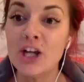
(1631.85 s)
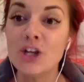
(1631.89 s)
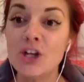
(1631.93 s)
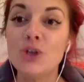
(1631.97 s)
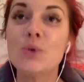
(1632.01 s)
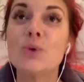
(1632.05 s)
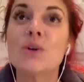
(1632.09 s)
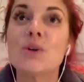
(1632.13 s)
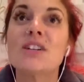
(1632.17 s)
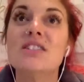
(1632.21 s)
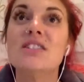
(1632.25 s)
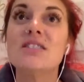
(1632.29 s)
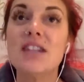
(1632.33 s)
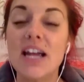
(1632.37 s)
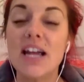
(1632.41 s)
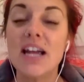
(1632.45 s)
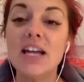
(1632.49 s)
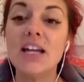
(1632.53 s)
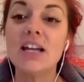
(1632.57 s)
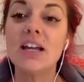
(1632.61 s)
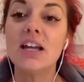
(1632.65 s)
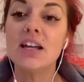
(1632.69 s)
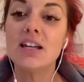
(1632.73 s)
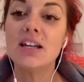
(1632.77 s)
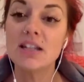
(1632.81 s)
you can
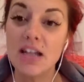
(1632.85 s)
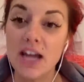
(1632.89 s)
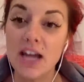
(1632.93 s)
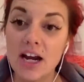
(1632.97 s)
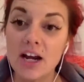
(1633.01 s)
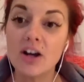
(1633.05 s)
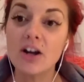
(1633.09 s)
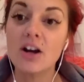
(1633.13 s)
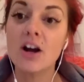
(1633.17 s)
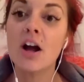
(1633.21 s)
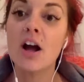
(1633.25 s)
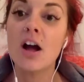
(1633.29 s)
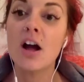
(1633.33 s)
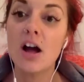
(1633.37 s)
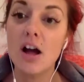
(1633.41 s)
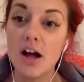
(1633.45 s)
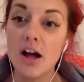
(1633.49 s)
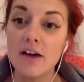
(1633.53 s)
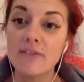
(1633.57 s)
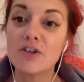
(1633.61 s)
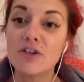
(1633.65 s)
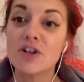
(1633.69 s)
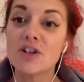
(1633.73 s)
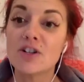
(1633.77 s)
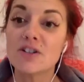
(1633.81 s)
take care
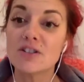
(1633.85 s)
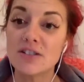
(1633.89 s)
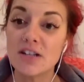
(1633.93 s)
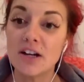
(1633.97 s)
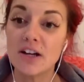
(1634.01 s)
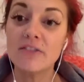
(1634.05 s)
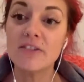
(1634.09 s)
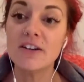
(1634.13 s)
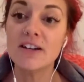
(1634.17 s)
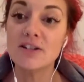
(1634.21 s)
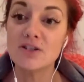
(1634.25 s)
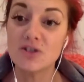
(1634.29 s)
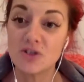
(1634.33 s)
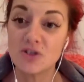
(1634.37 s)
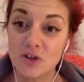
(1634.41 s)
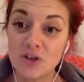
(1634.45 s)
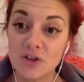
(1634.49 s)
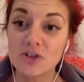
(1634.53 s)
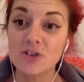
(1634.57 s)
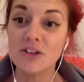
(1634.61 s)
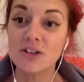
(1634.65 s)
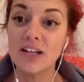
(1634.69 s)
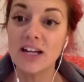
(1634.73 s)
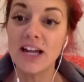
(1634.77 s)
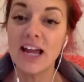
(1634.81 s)
of yourself
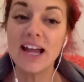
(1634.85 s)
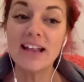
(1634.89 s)
internally.